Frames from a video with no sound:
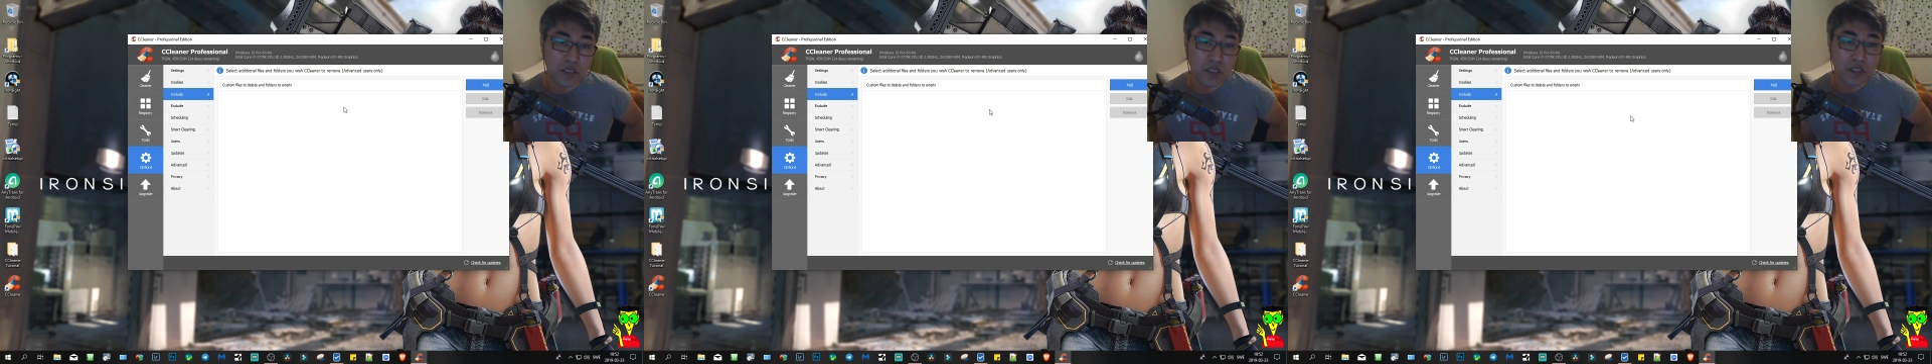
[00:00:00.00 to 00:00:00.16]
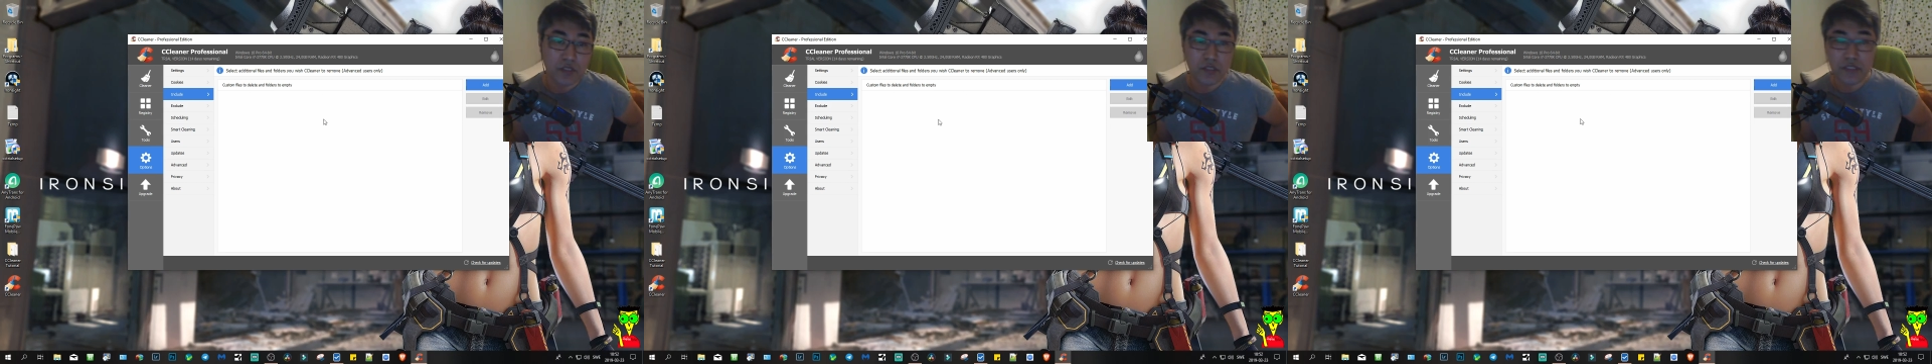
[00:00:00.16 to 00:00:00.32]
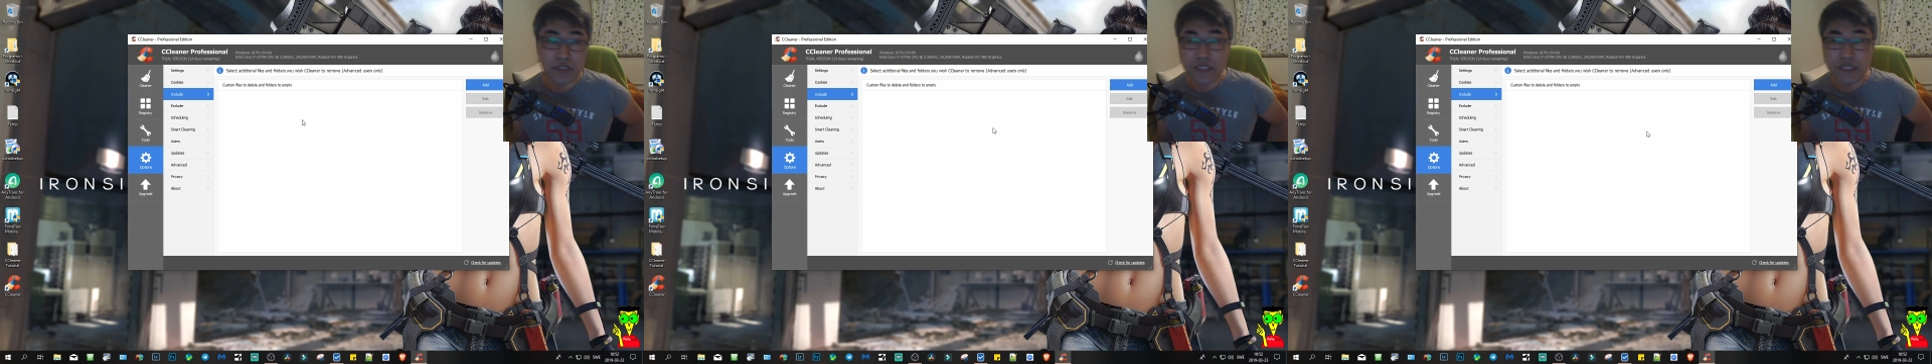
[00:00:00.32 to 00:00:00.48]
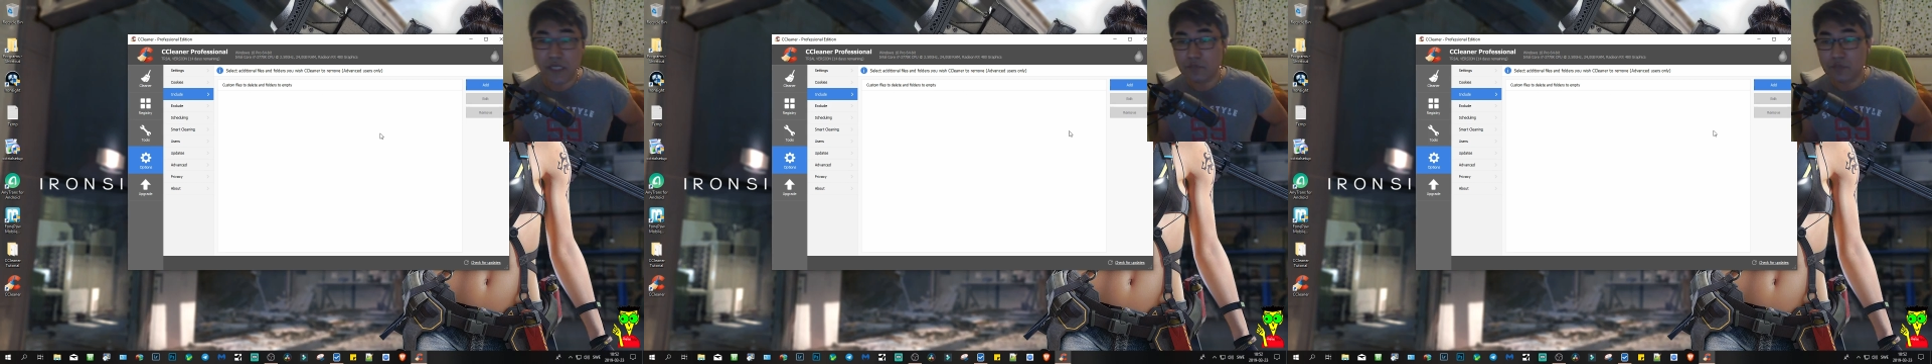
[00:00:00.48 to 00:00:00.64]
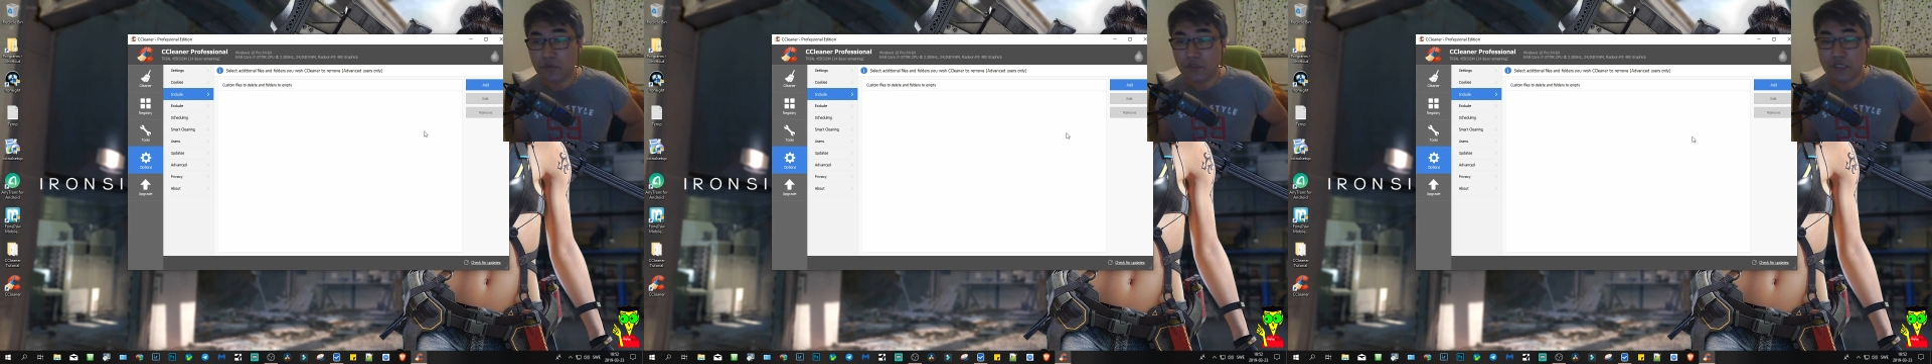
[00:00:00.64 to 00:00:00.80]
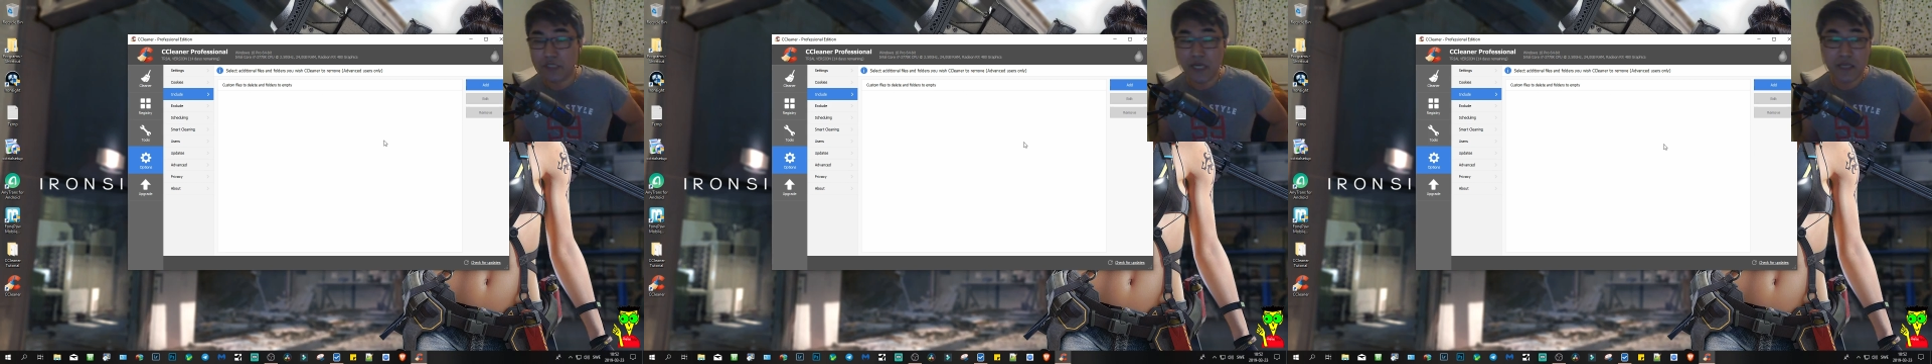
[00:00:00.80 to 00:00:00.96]
You can
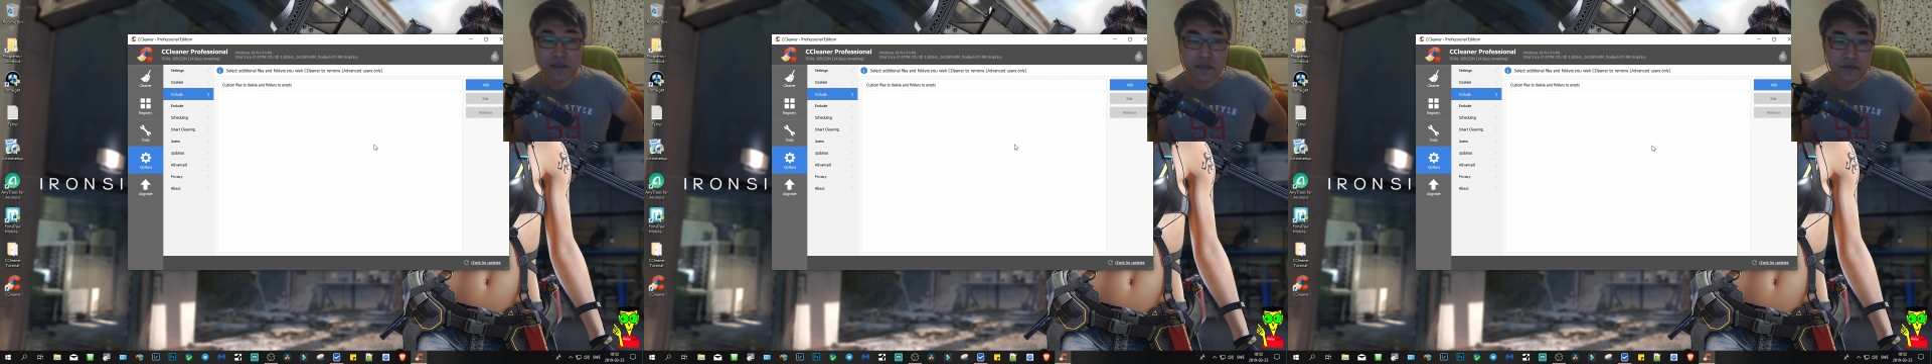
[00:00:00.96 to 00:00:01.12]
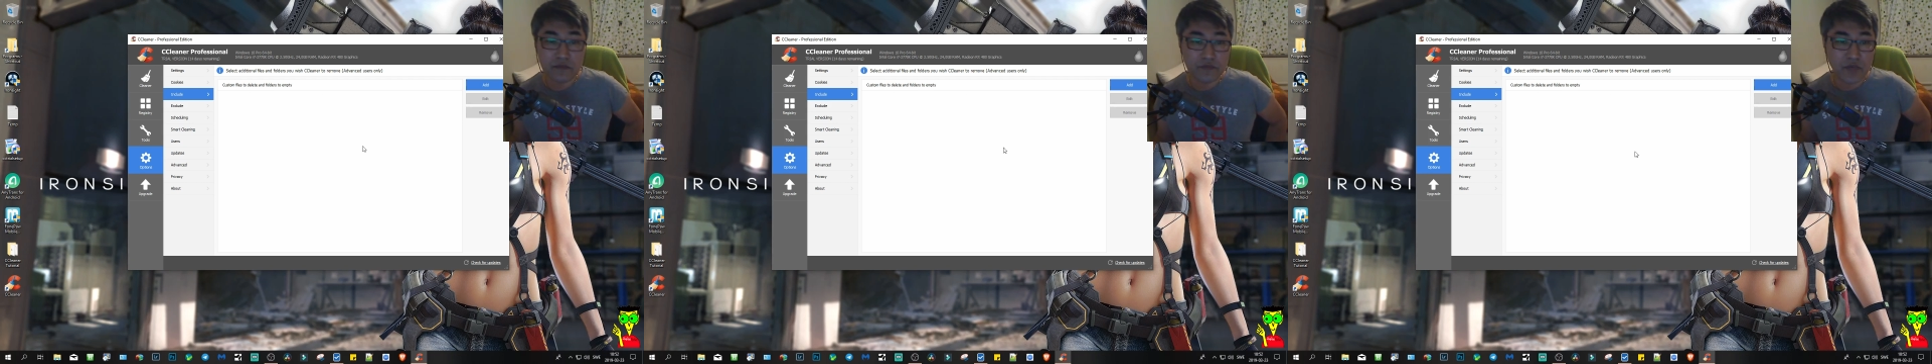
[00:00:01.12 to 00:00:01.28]
put custom